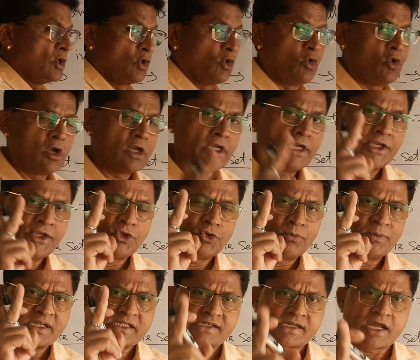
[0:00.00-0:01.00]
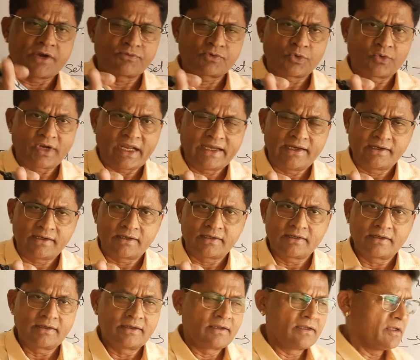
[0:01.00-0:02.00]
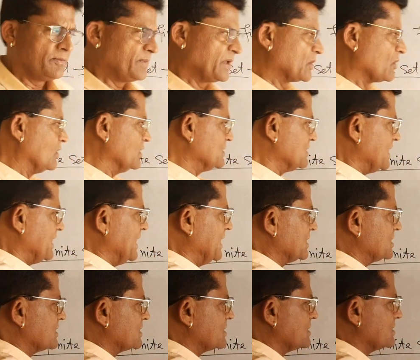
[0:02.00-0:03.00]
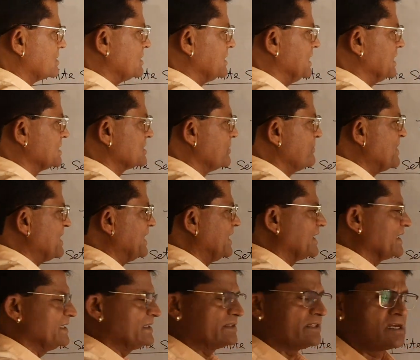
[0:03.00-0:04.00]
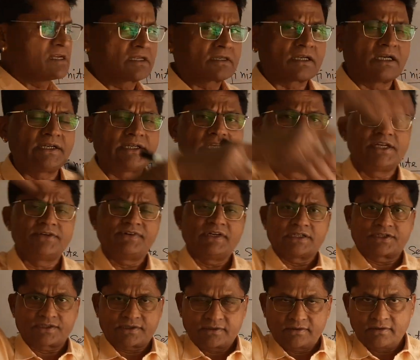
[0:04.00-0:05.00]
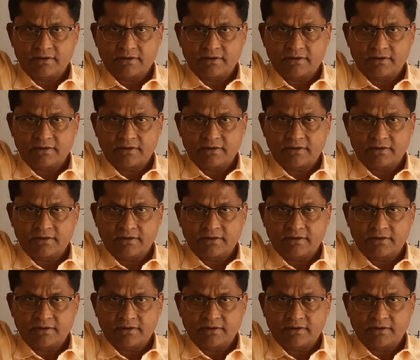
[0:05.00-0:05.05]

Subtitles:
Only you must have to write, because its meaning is continuous